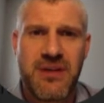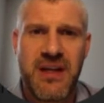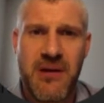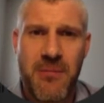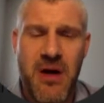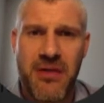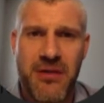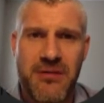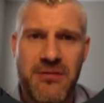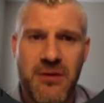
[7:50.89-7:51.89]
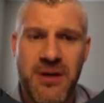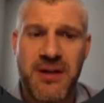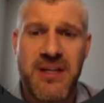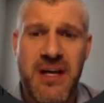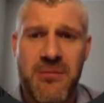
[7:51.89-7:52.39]
in a month or
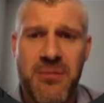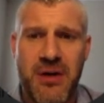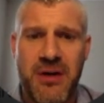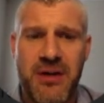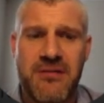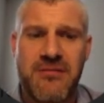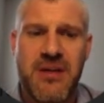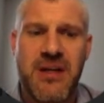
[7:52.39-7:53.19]
in a time period,